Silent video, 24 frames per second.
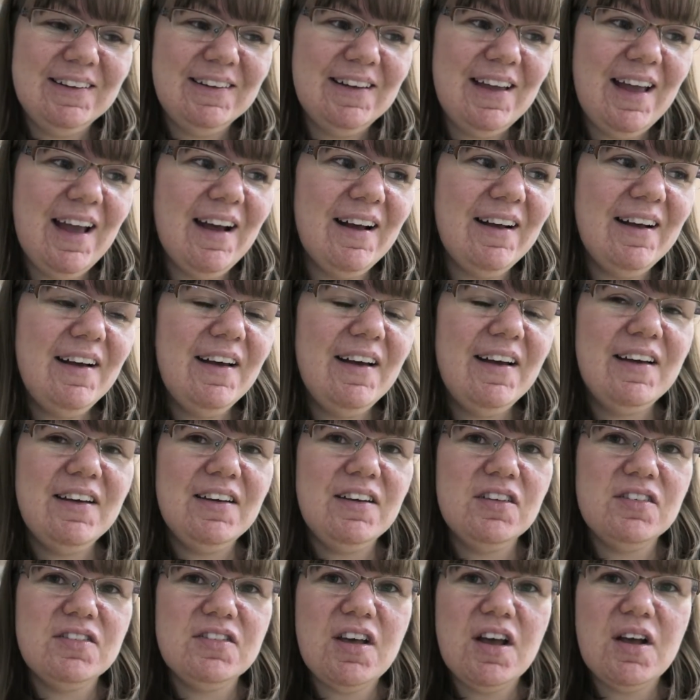Yeah,
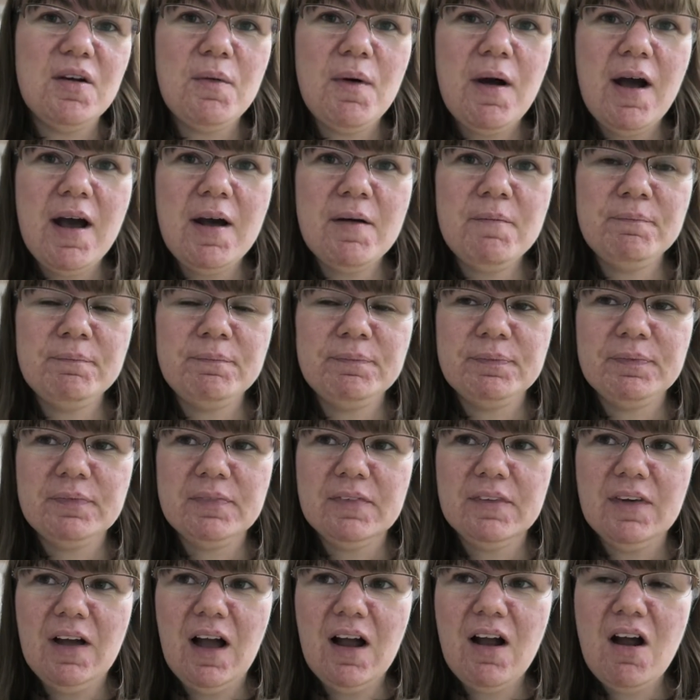so
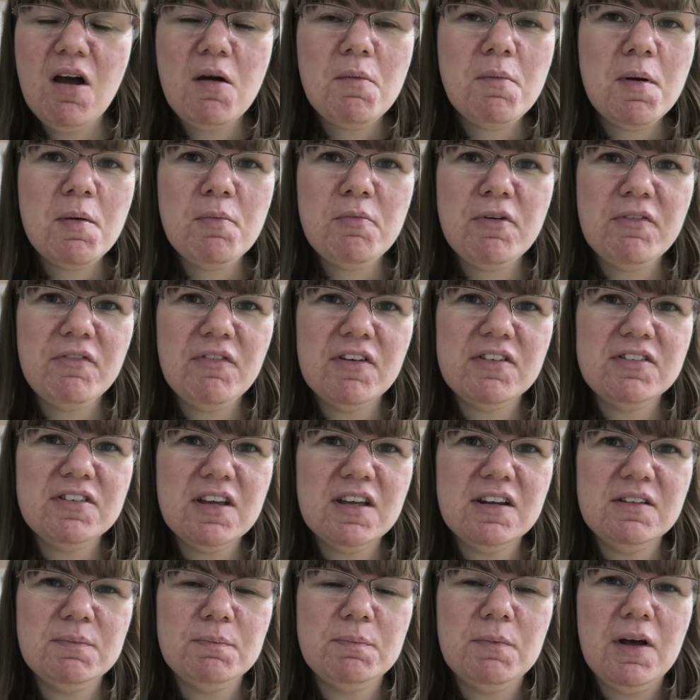I can't remember if I
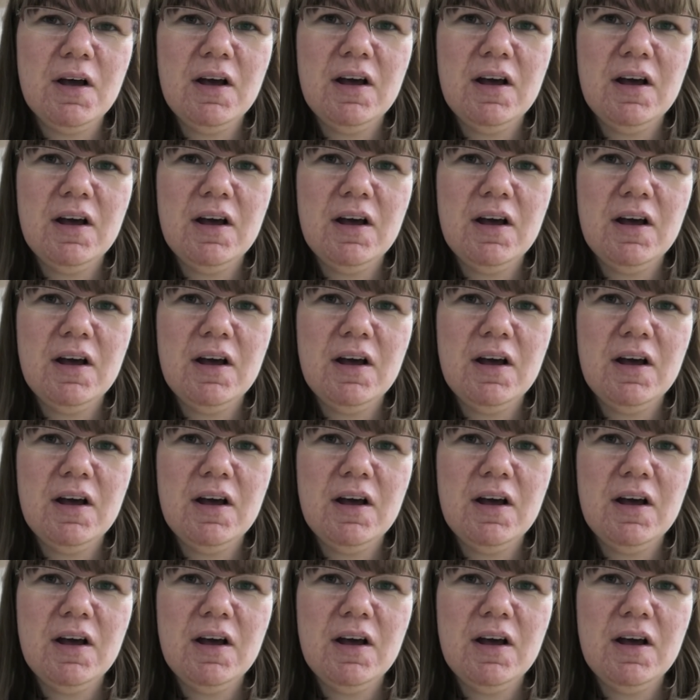said